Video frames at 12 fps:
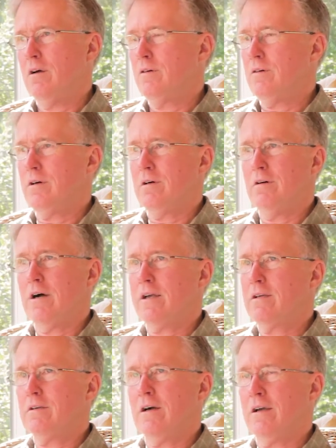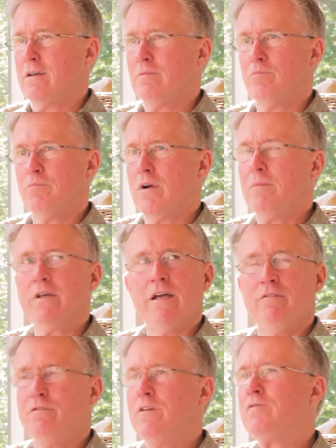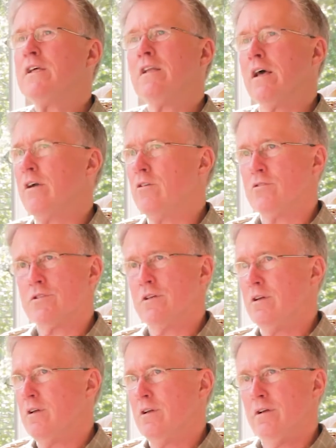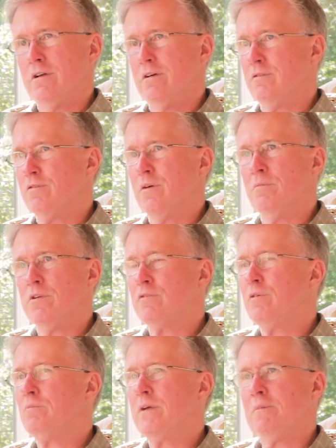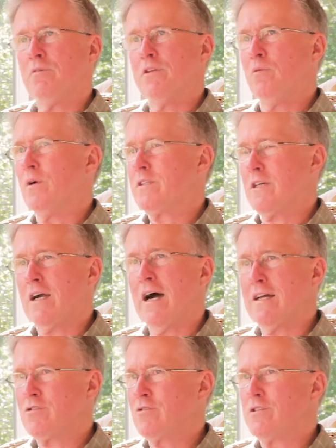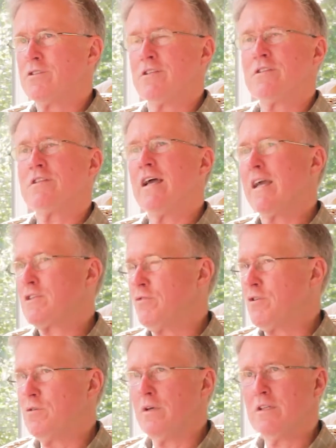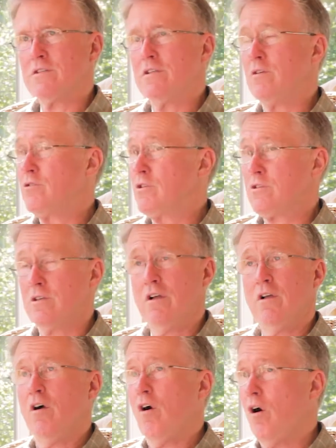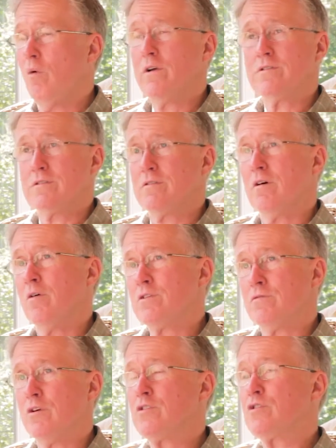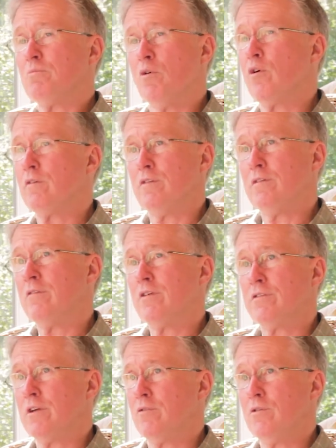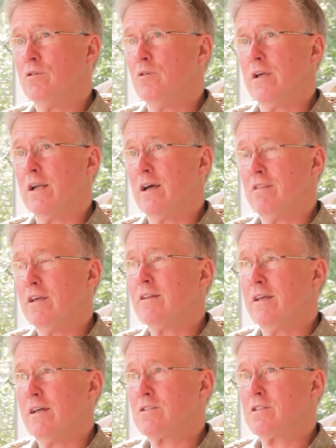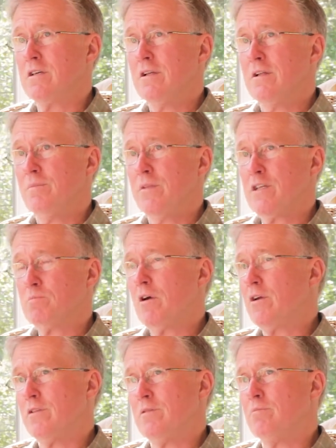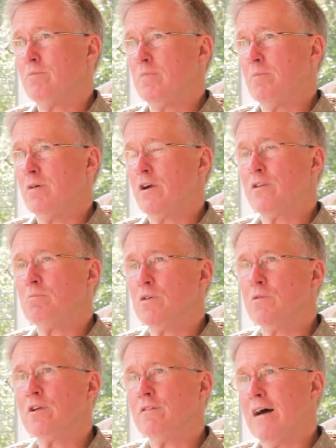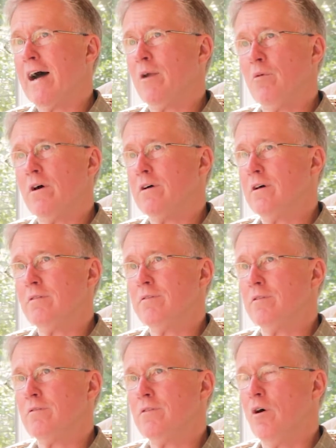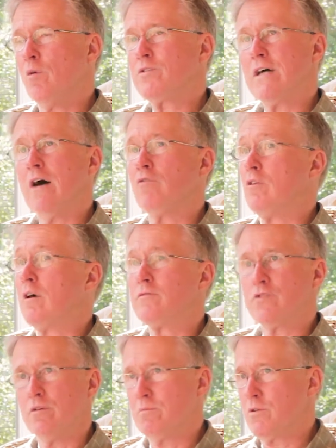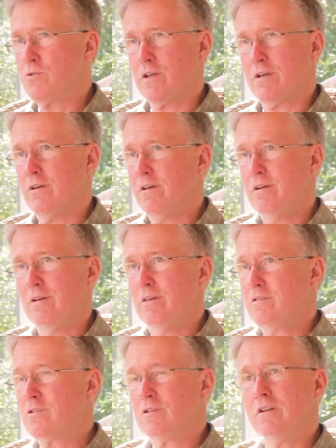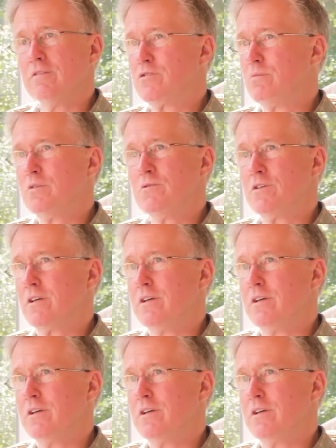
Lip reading: I probably have 50 letters from different people that went to concerts and says, thanks for doing this. And they're just always very supportive of everything you're doing. And I think that's part of the beauty of Ottawa. The whole town loves their music, just loves their music.